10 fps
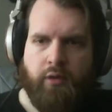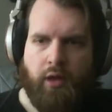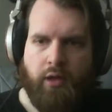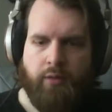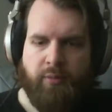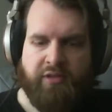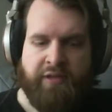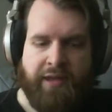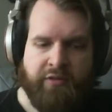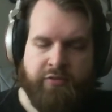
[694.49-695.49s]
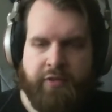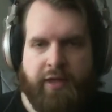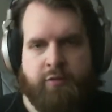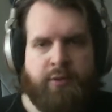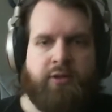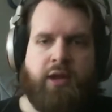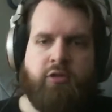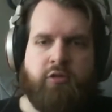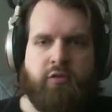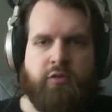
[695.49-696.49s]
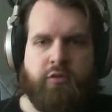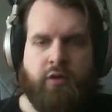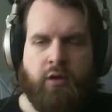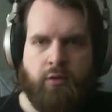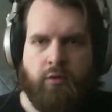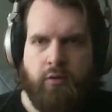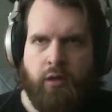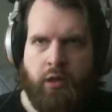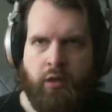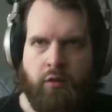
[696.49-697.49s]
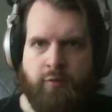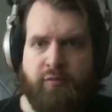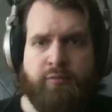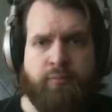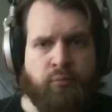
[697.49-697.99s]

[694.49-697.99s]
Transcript: It takes the expectations of